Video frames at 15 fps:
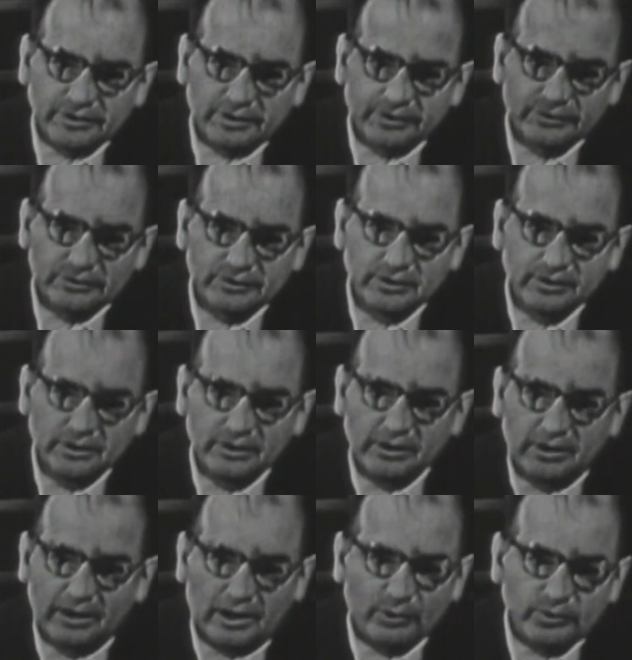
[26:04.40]
senator,
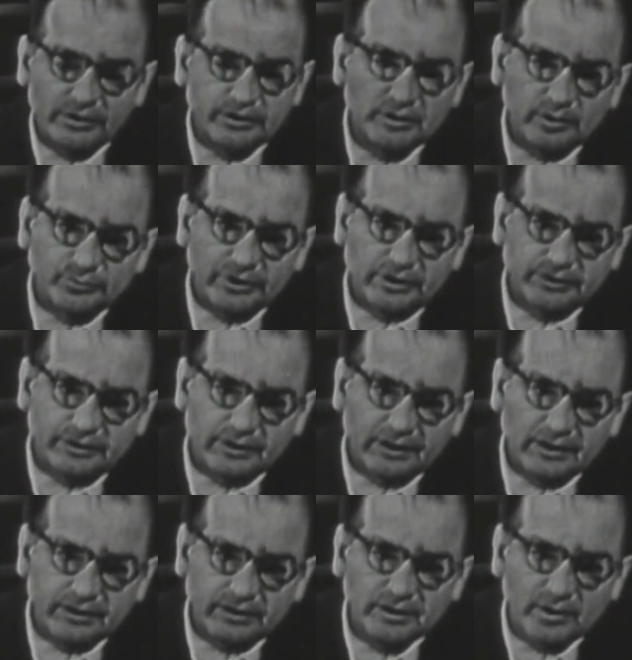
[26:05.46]
I wouldn't object to
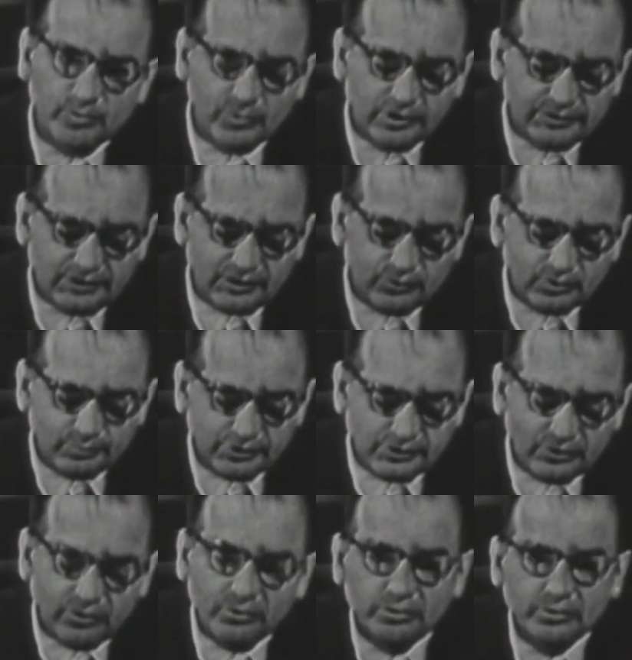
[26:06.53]
that, but there will be
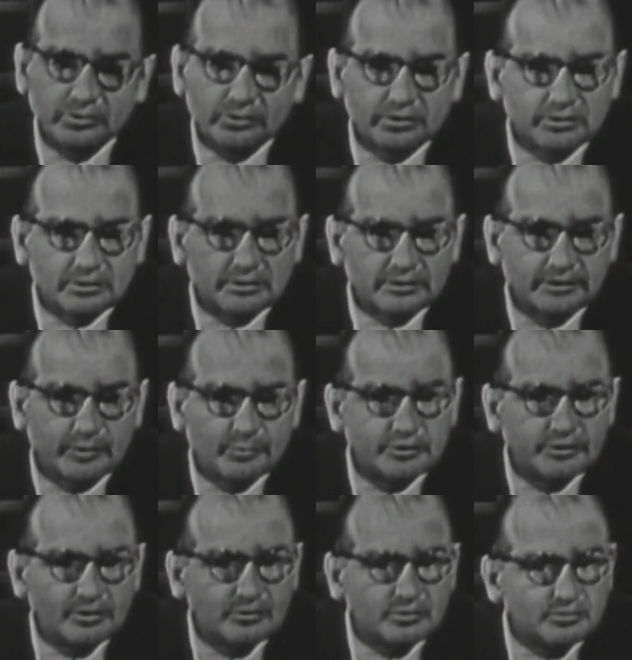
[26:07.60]
no rule. There'll be
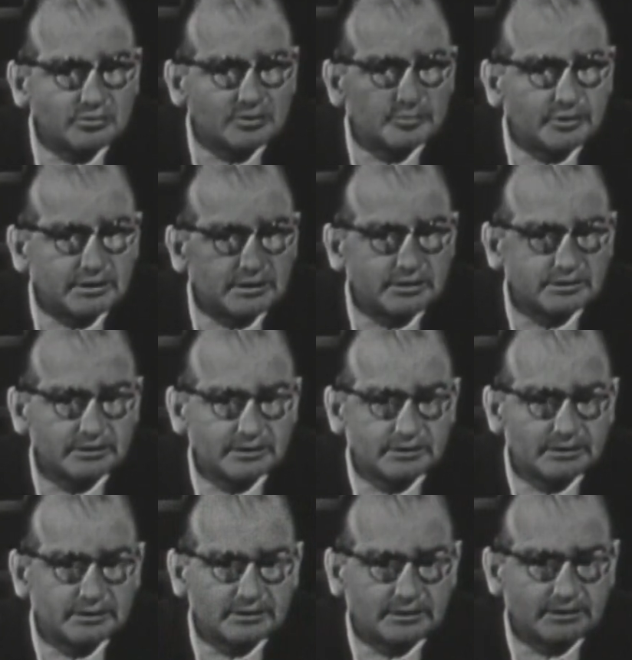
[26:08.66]
no rule, Bill,
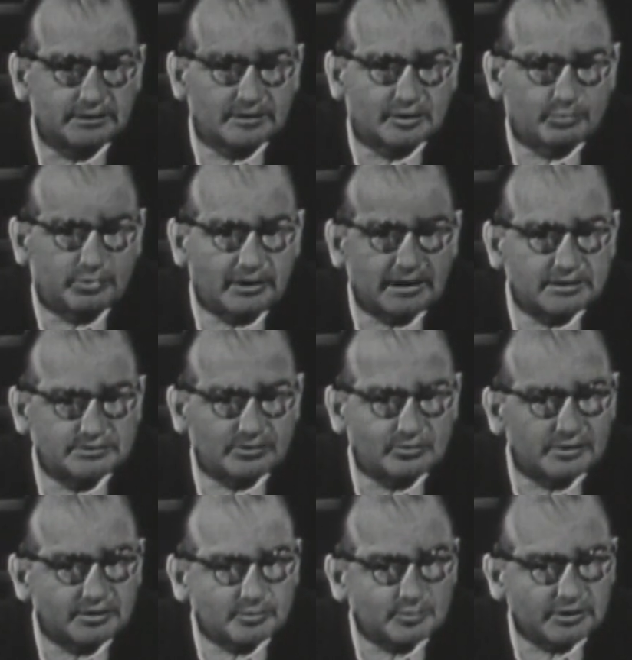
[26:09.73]
that applies
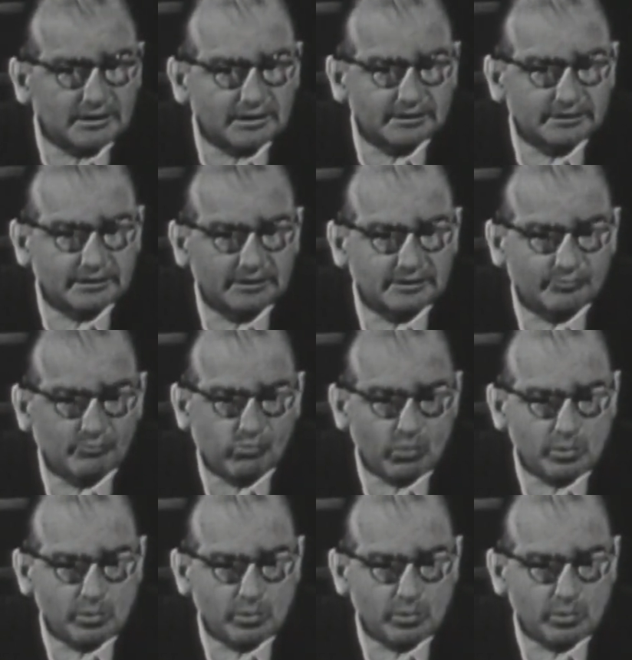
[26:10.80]
only to McCarthy.